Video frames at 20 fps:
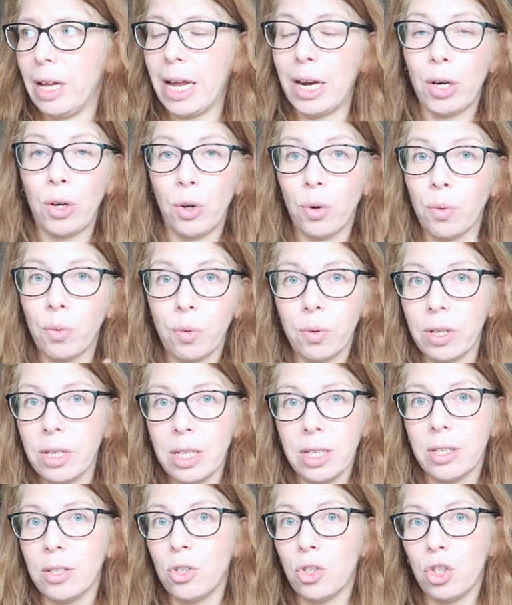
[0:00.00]
I don't know,
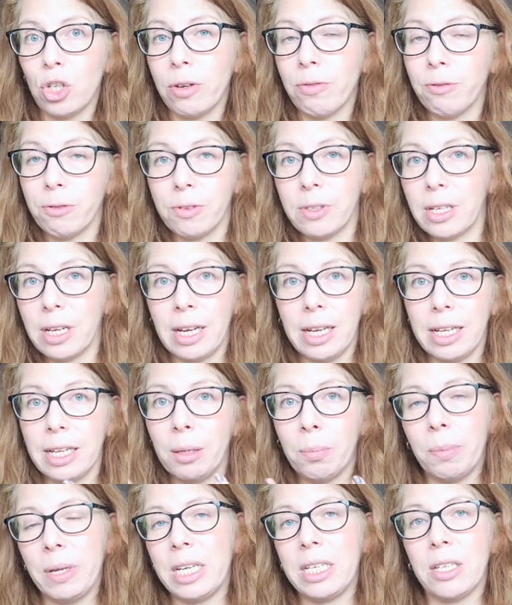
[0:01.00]
shift a
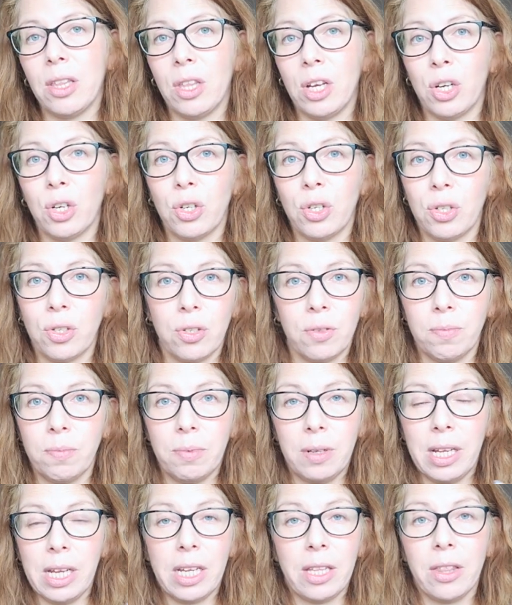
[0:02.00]
little bit their
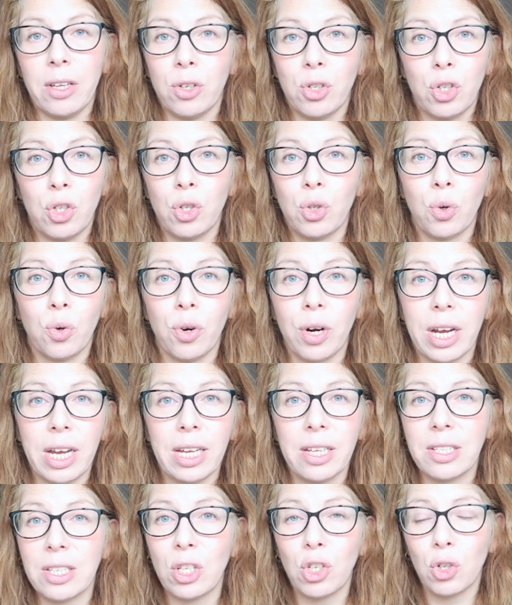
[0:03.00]
like their
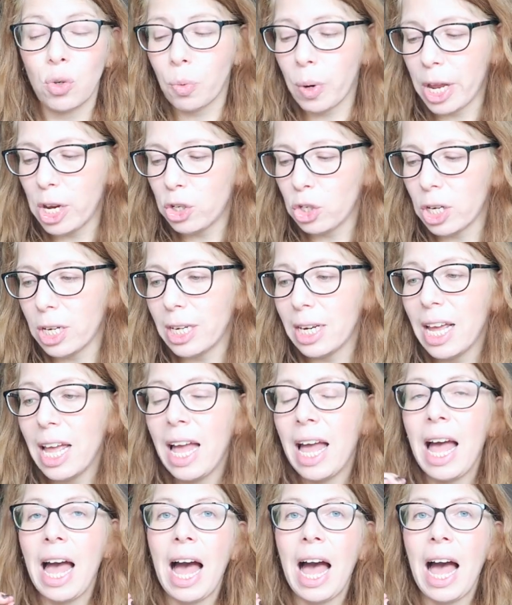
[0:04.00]
storing situation.